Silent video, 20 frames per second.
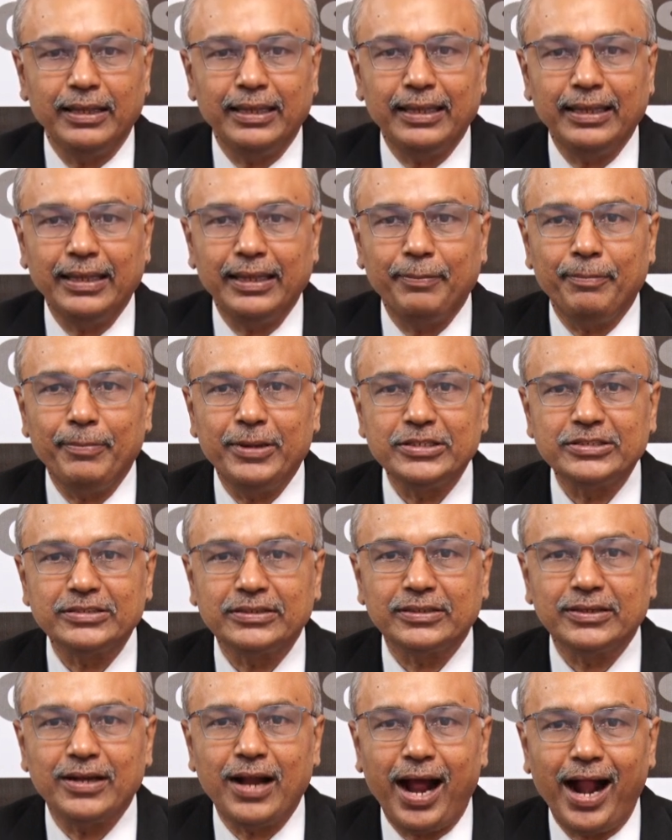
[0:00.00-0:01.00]
He means
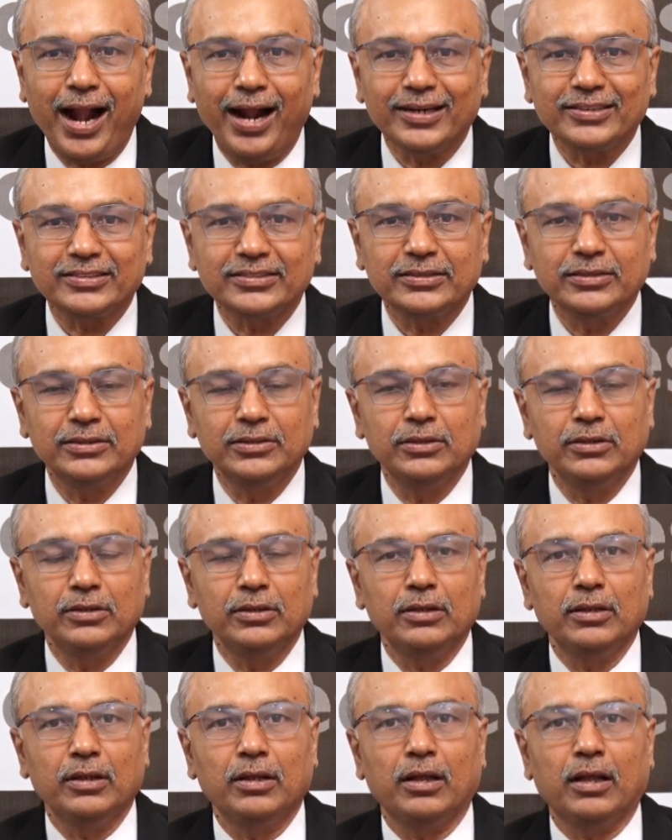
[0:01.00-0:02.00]
guards
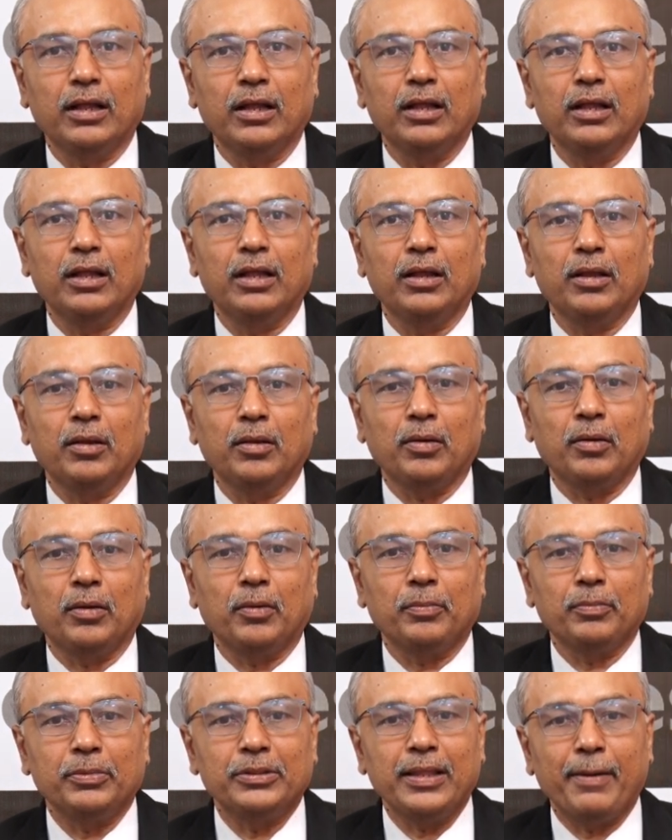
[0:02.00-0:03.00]

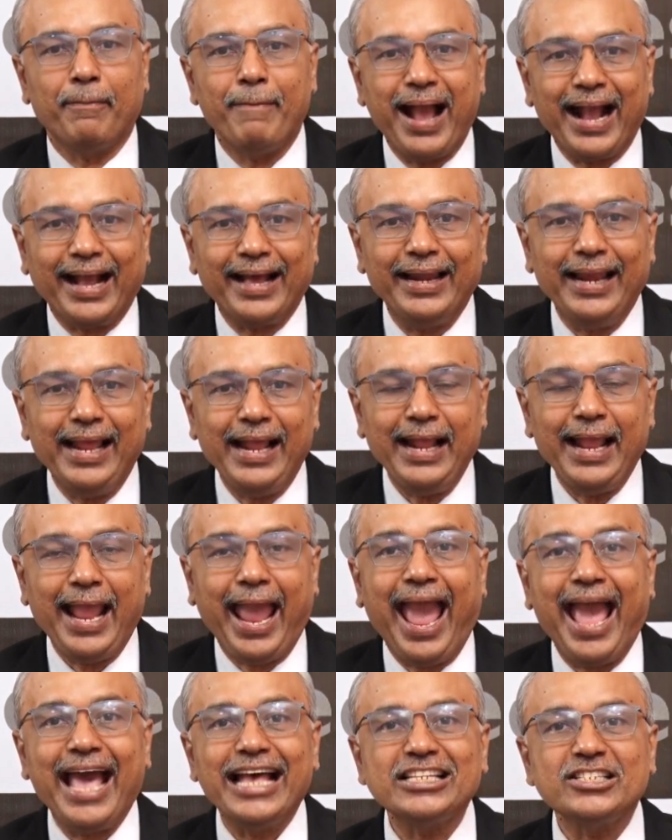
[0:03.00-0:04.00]
the back
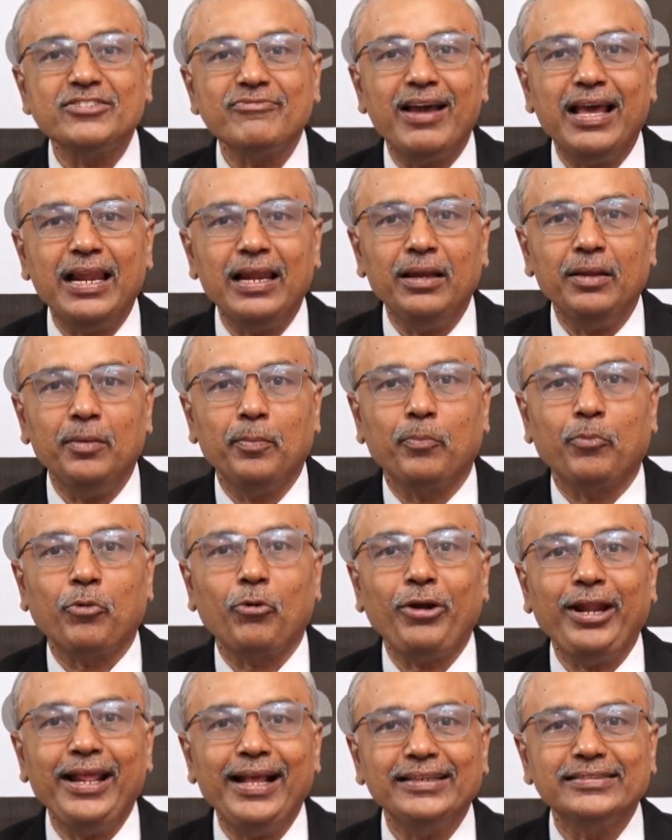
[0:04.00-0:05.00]
rank as well
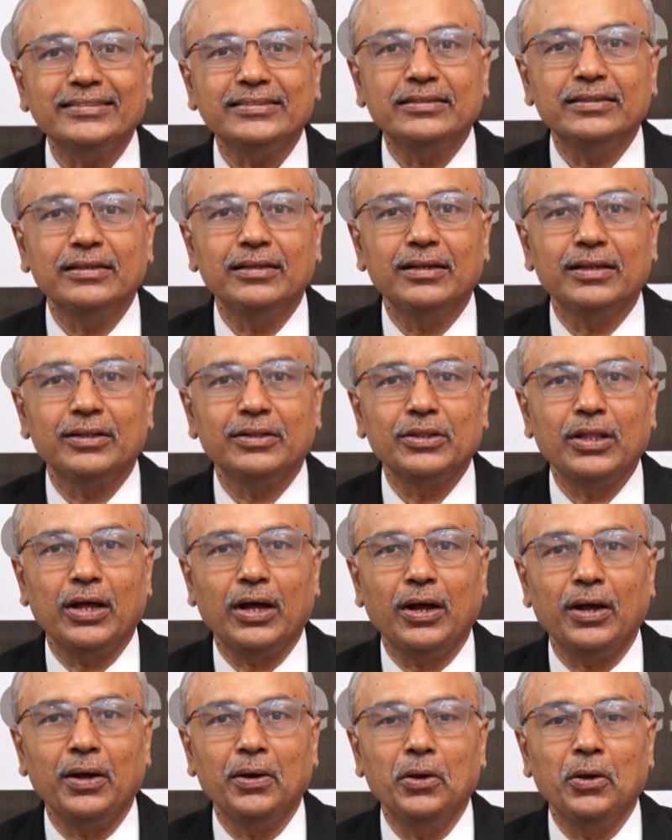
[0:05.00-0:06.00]
protects
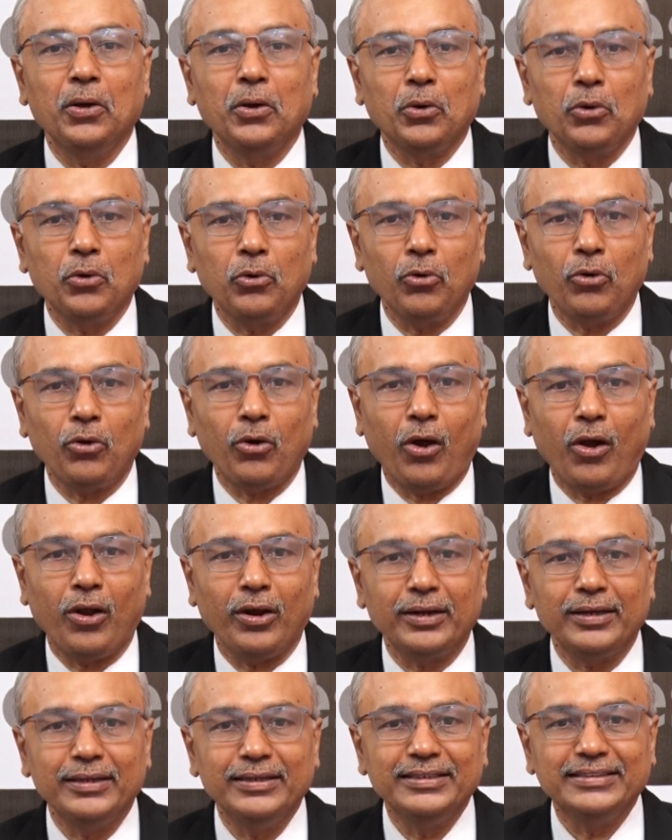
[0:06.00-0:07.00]
the rook
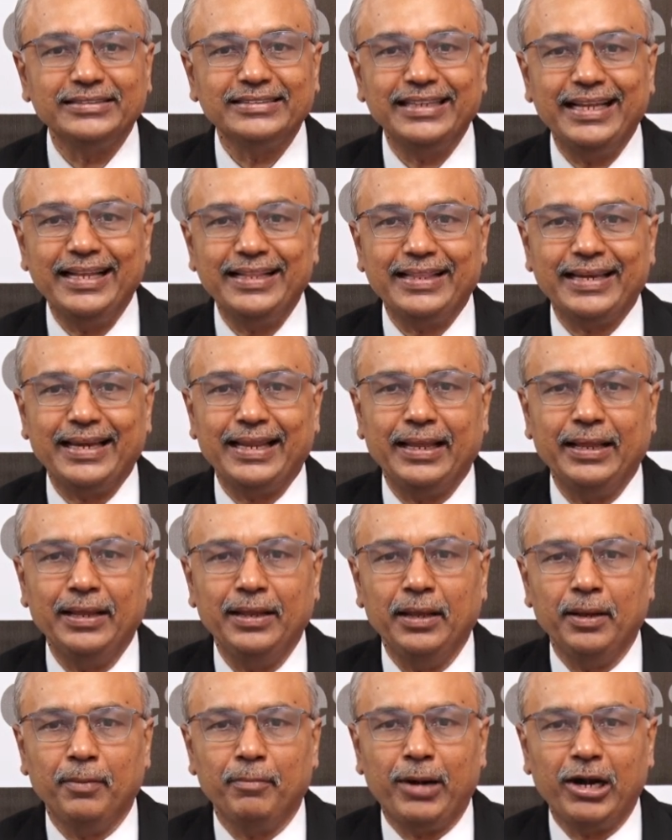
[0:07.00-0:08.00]
on c3.
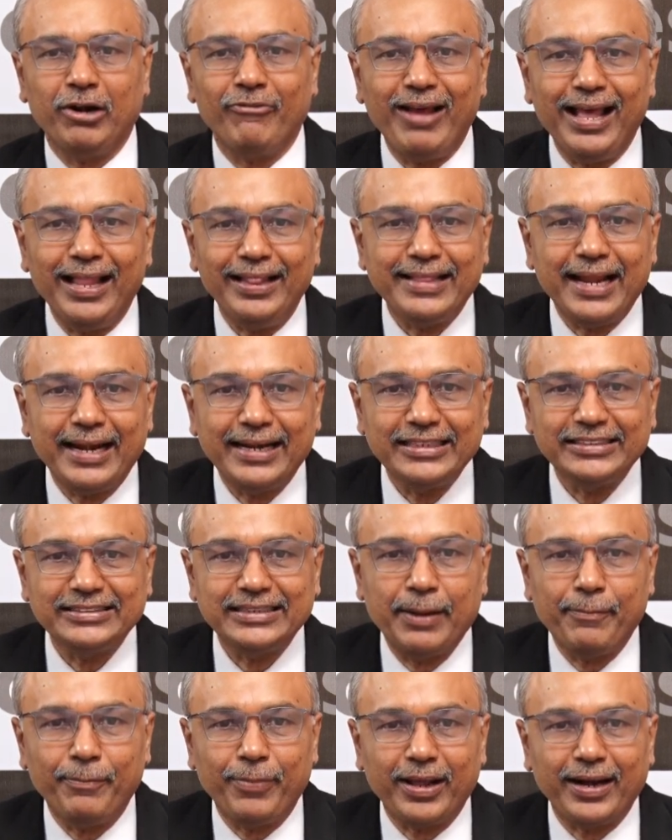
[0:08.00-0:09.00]
But well, that is
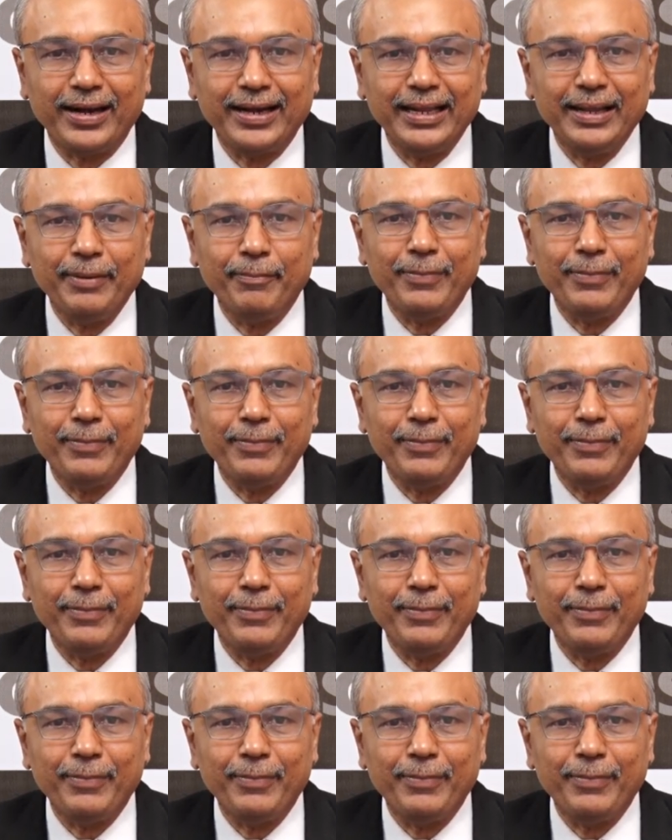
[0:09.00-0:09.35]
temporary.